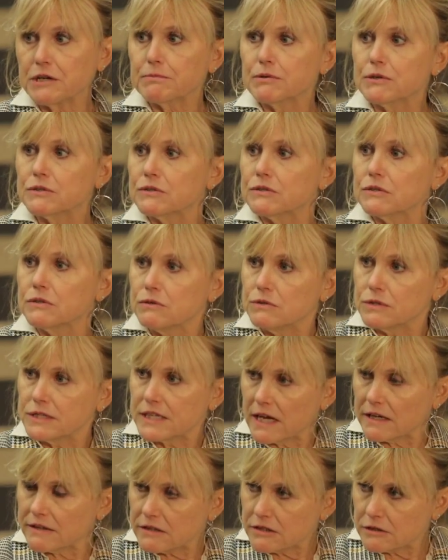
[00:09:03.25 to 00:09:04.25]
at a person who's
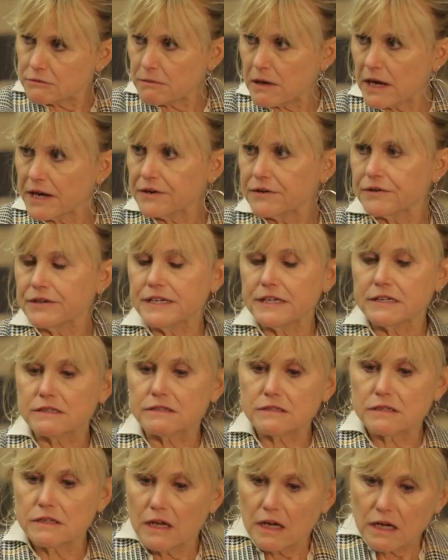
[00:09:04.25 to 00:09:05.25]
had these minor
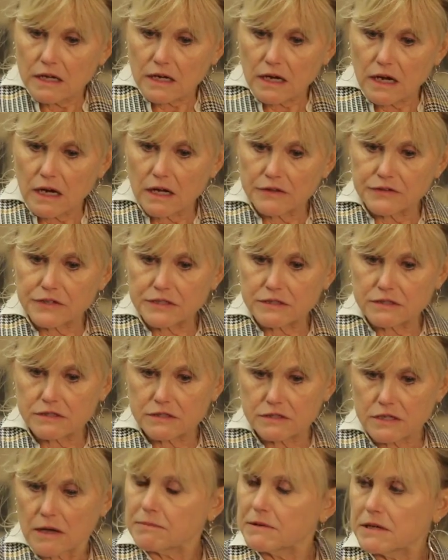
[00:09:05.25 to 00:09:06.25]
hits, these
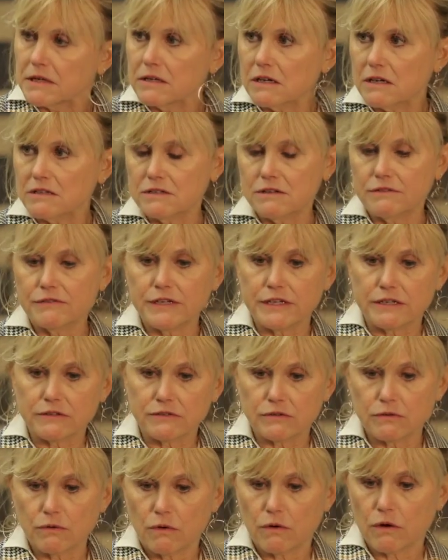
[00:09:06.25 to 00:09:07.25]
subconcussive
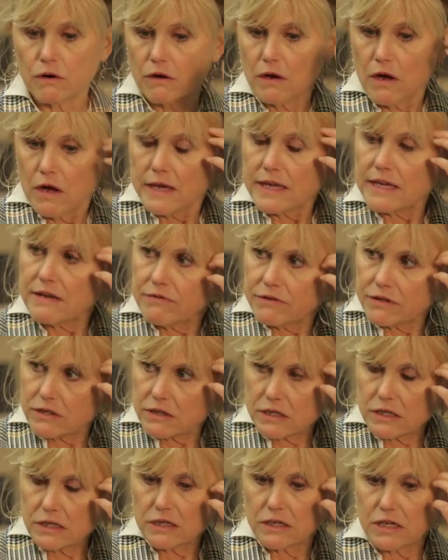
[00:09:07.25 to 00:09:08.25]
hits, or even
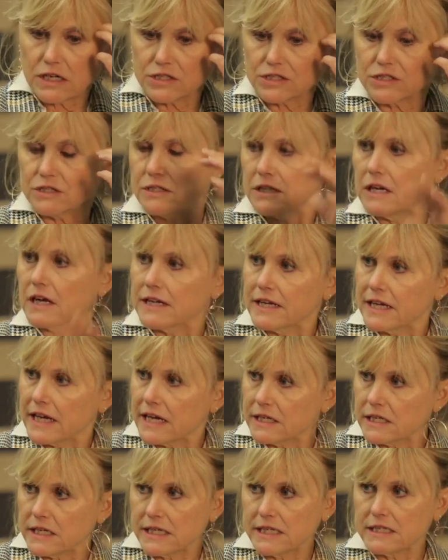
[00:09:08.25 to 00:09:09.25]
a concussion,
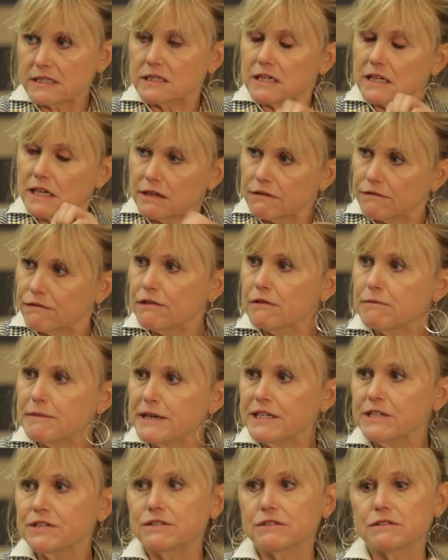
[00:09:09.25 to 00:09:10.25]
again, it's
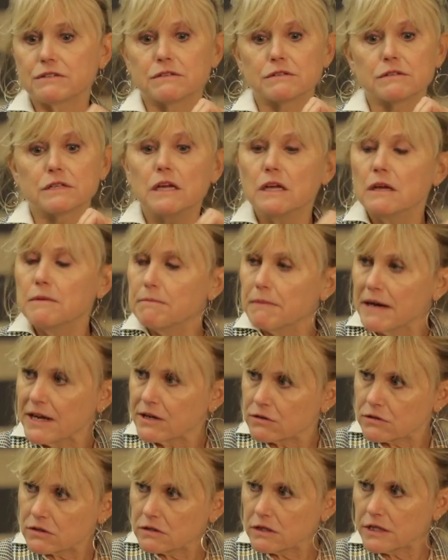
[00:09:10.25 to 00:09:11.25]
inflammation,
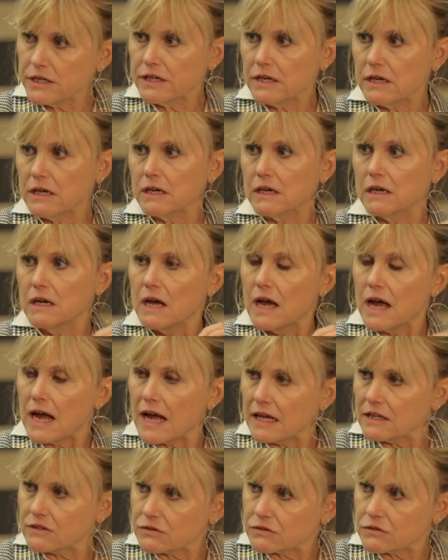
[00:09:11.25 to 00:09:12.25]
microglia,
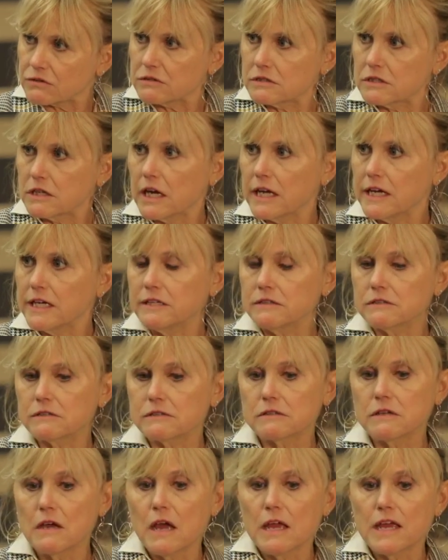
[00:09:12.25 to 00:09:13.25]

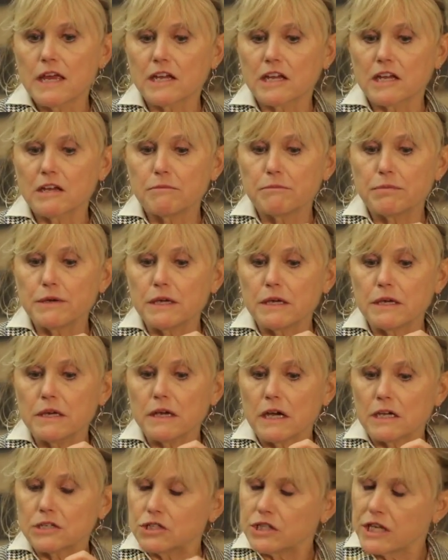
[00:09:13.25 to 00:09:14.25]
astrocytes, it can
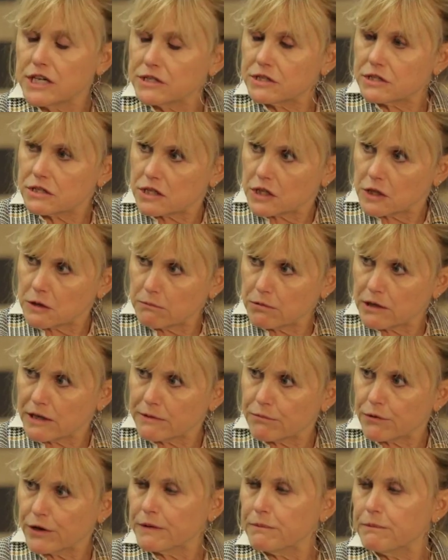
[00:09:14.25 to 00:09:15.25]
be changes to the
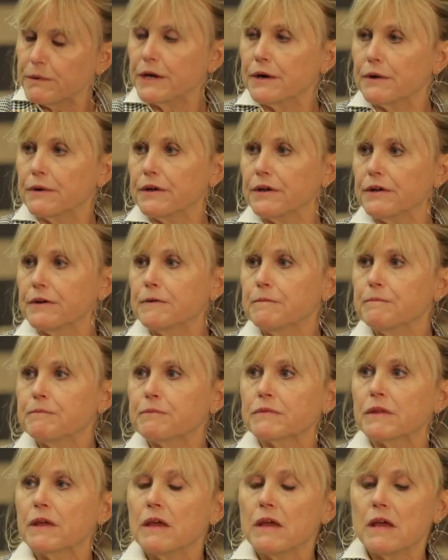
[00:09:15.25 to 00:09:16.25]
blood-brain barrier,
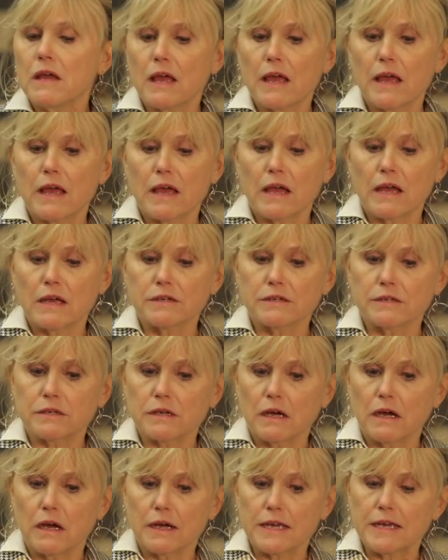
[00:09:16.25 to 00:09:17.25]
and
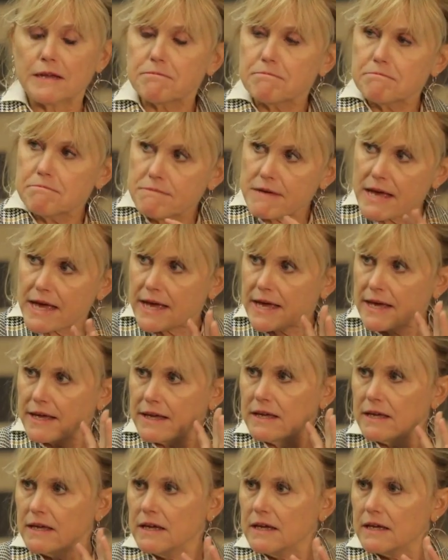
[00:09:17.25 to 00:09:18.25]
it
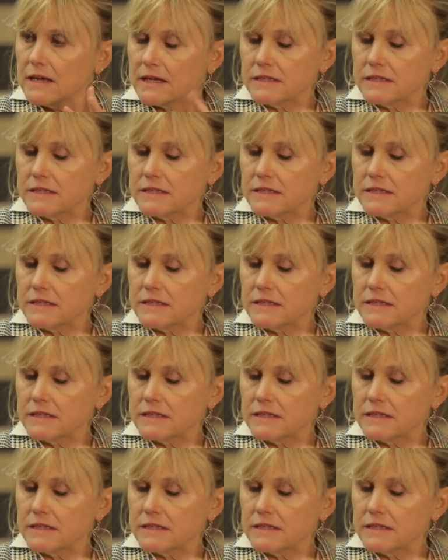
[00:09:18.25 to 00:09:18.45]
may,